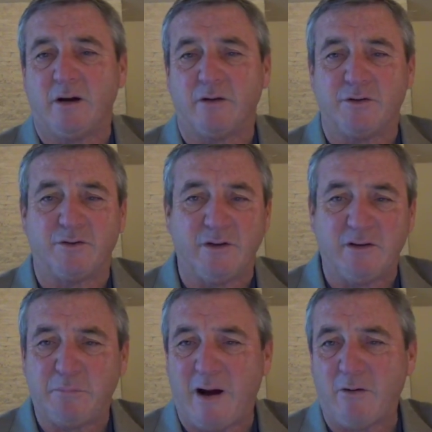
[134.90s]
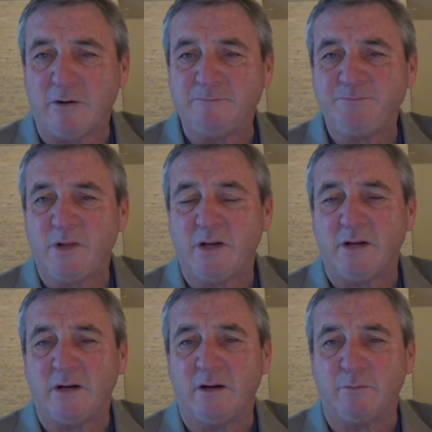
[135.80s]
could seize power
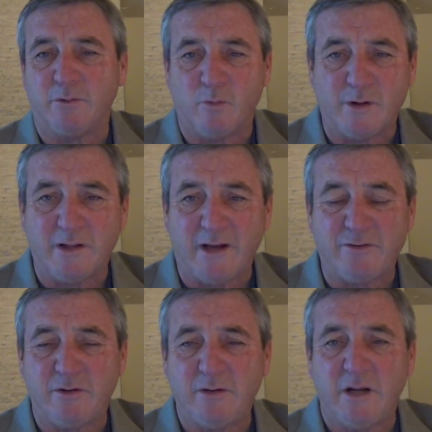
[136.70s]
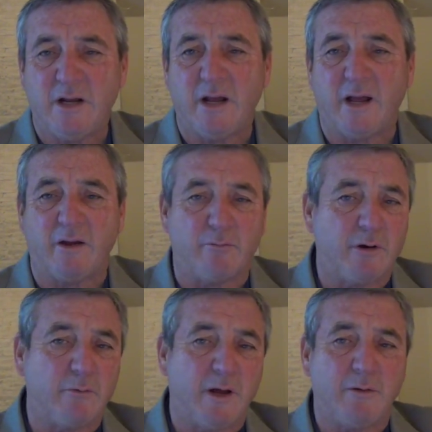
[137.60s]
with one election and run
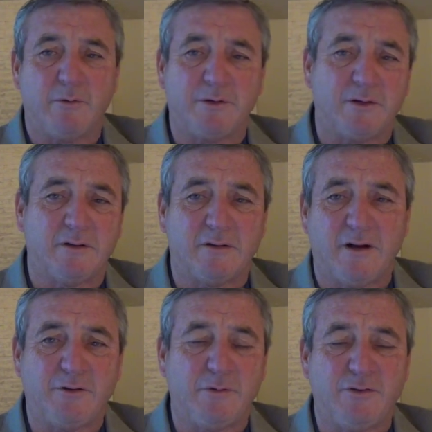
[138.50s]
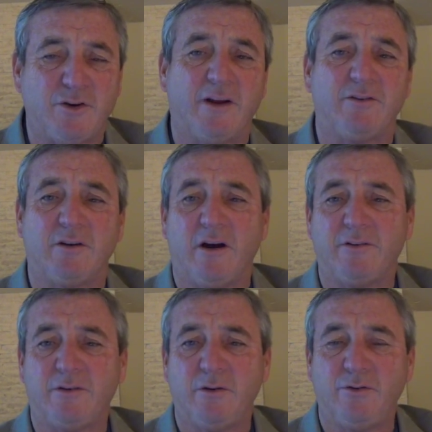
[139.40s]
away with the country, change the
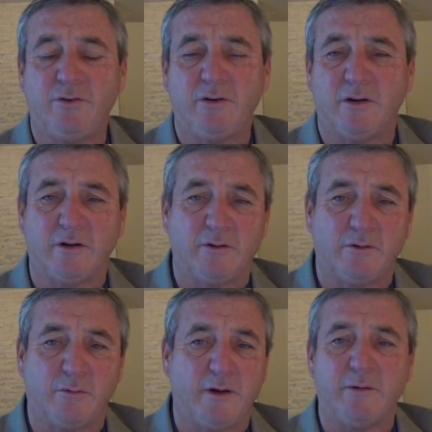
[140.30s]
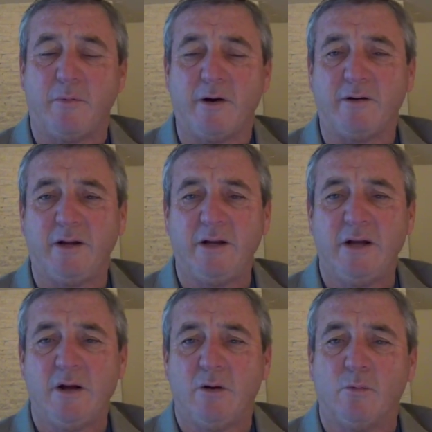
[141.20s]
Constitution, and create a monarchy,
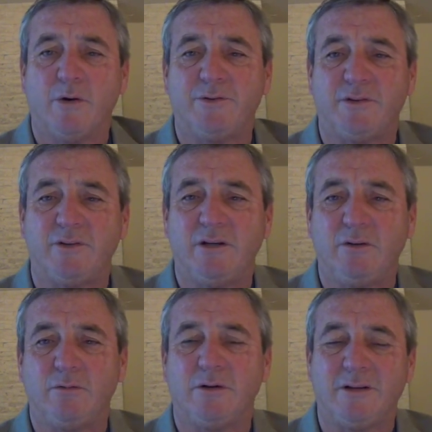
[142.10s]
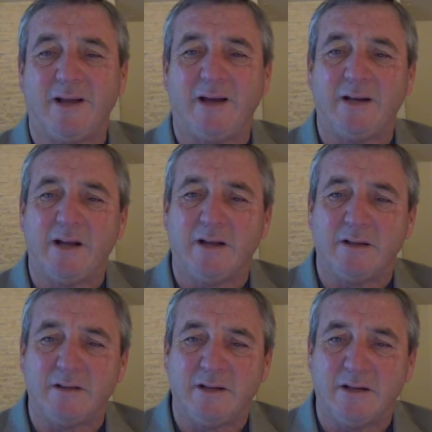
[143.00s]
was to see to it that
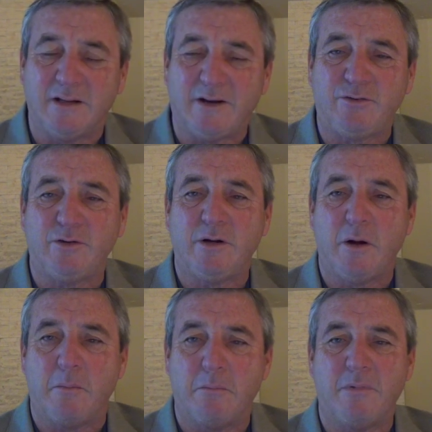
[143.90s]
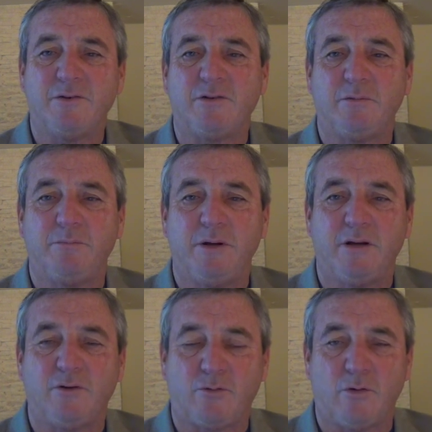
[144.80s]
the election must be
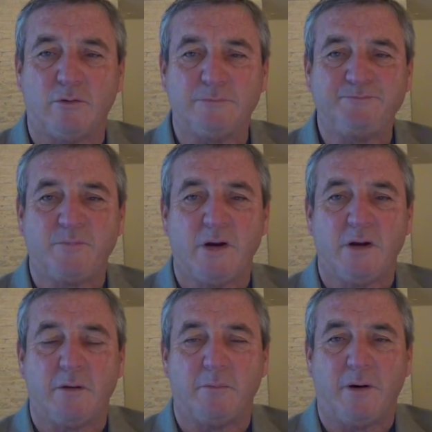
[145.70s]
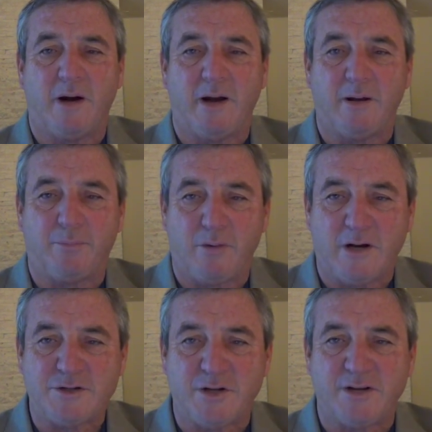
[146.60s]
controlled by a
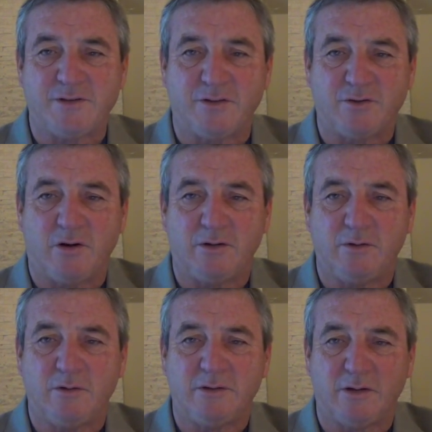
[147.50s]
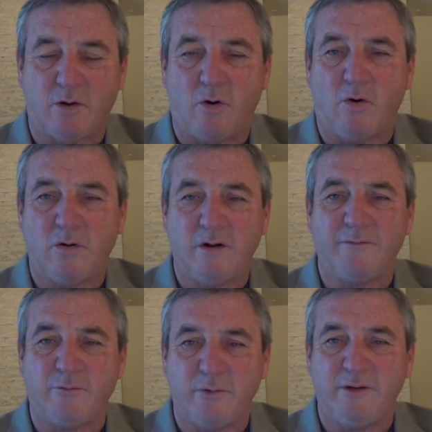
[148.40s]
process that saw to it that all
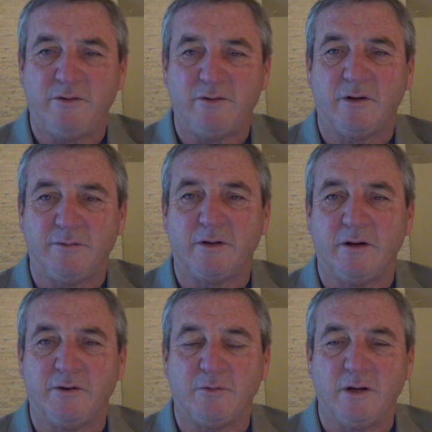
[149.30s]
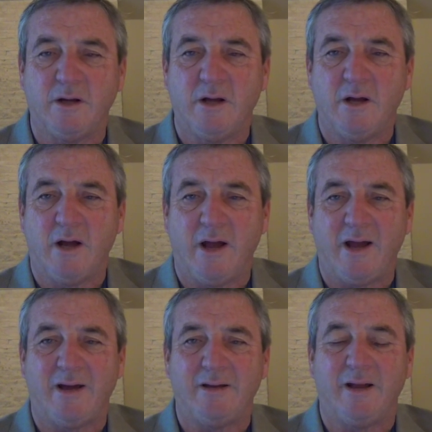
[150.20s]
of the regions of the country
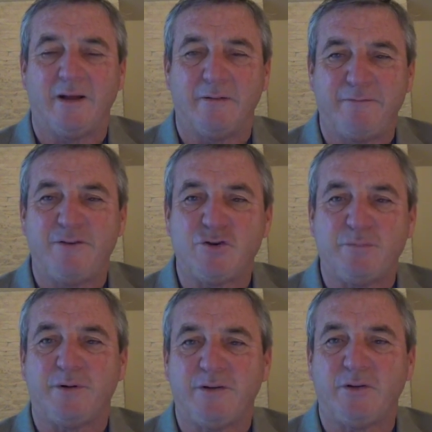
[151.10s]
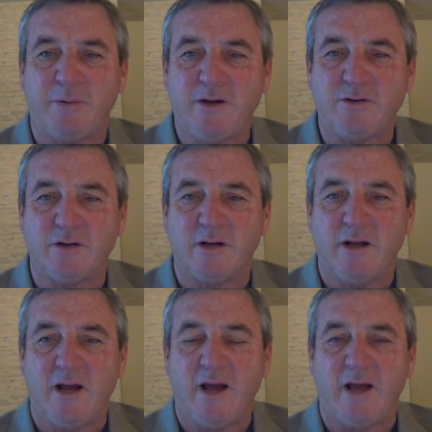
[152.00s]
had an official participation,
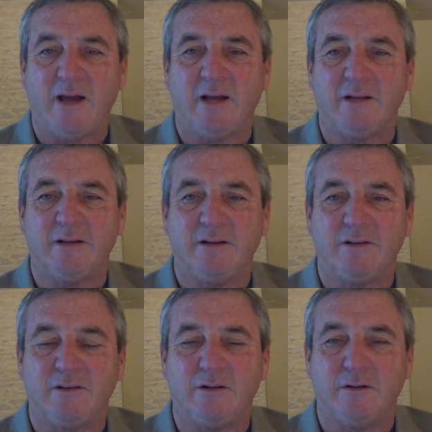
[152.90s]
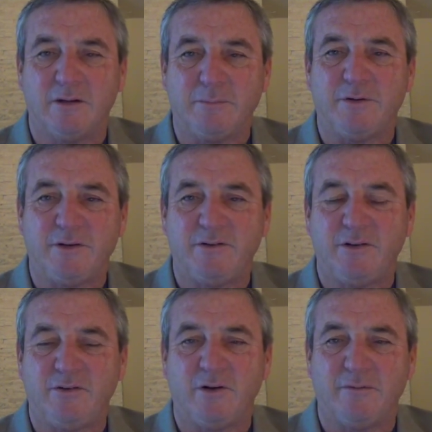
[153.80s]
and the deliberate
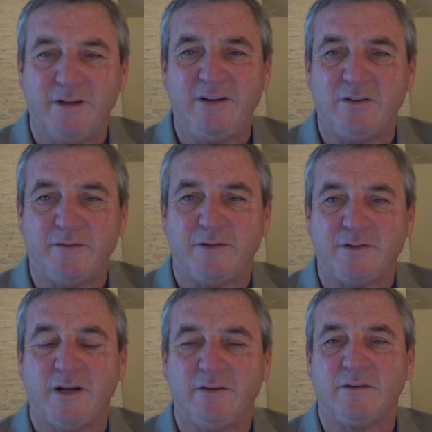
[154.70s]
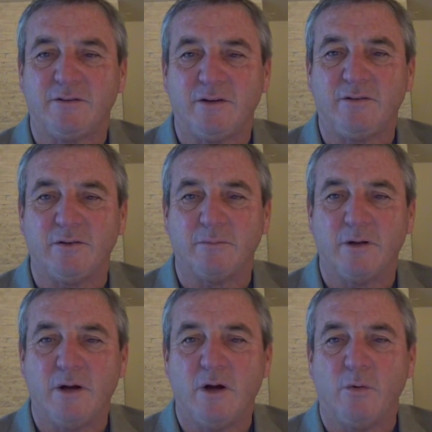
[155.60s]
decision of each of the states in the system
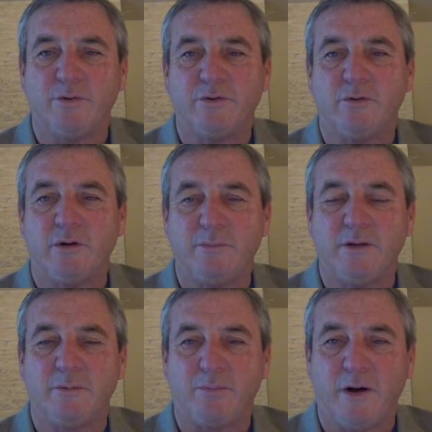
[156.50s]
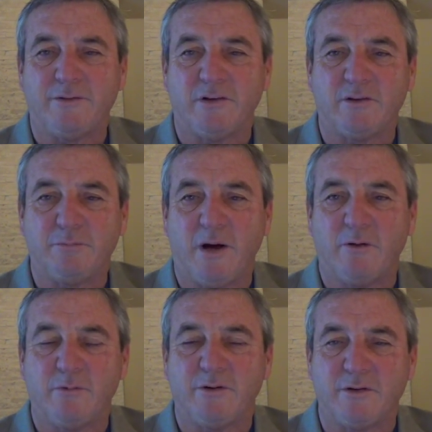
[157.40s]
was going to be the process by
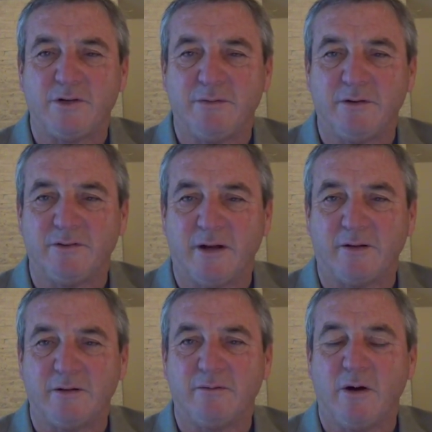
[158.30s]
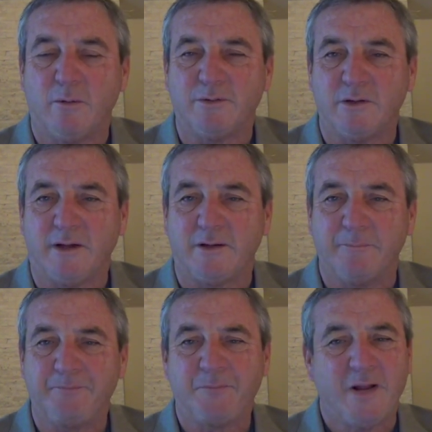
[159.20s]
which the chief executive was elected.